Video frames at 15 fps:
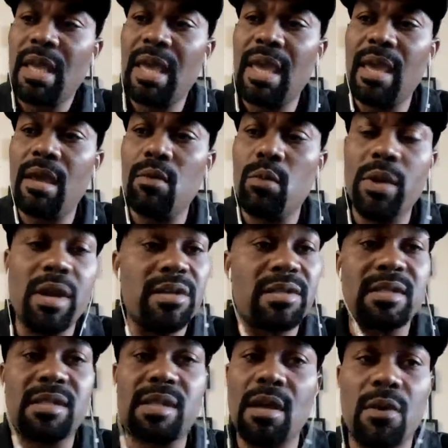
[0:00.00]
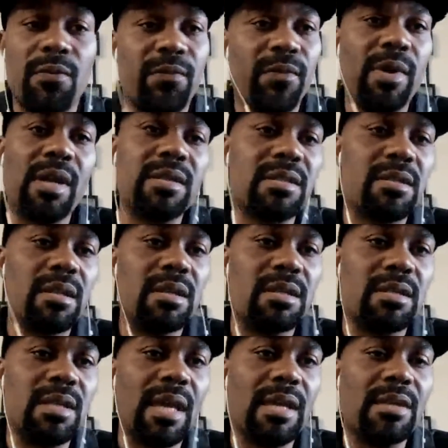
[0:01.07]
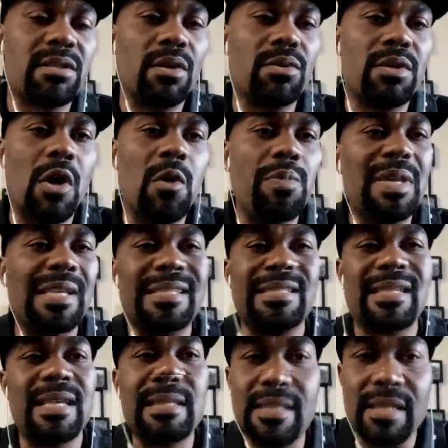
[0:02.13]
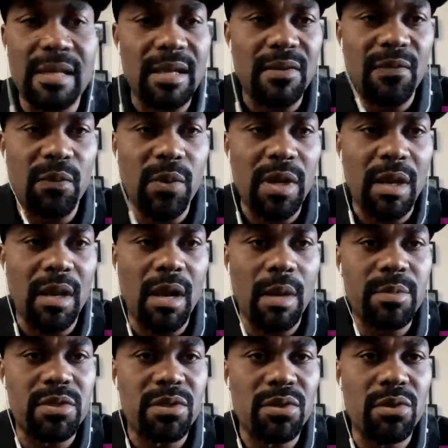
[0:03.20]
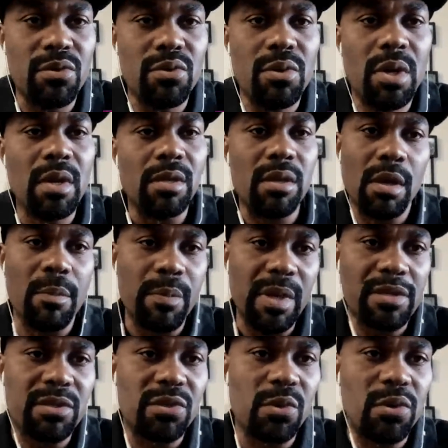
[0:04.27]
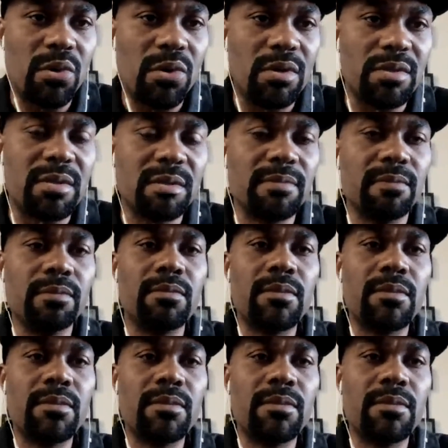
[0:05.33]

And we are still friends to this day. So don't be sensitive when it comes to your mentors.